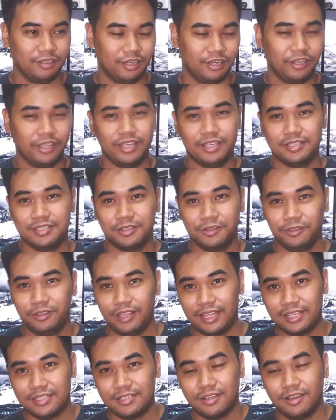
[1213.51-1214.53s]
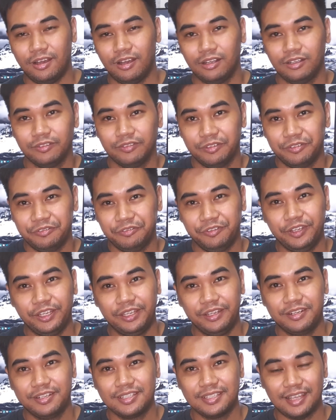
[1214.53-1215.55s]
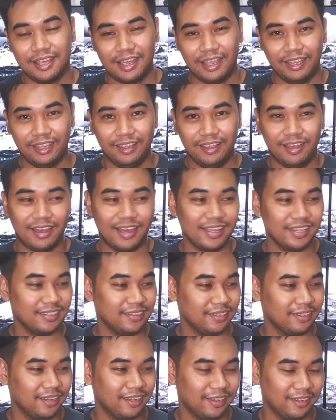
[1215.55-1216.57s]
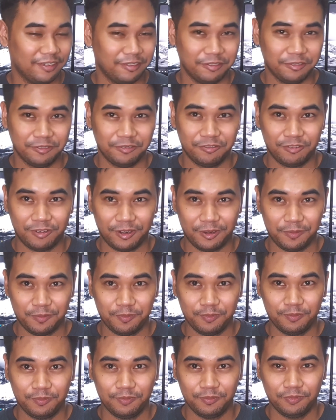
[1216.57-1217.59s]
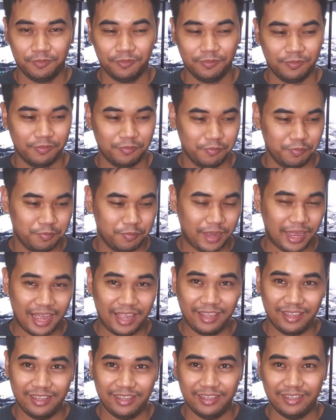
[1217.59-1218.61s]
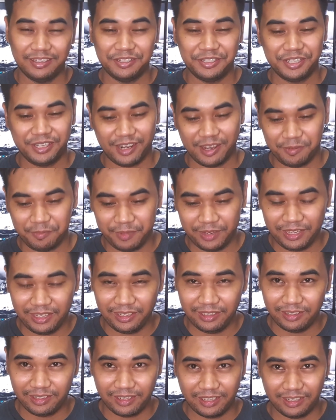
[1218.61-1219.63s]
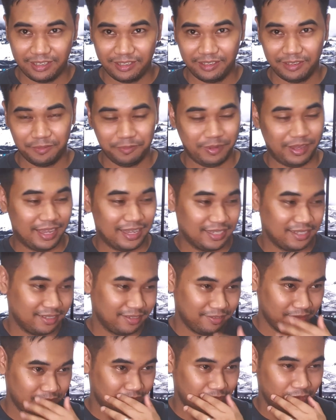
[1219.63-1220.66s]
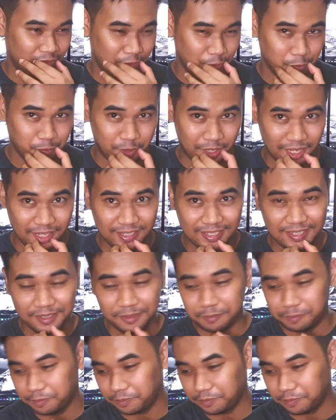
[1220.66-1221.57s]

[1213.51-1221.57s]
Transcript: Okay, so that's all of the figures I got from Buyee and Shopee the past few months.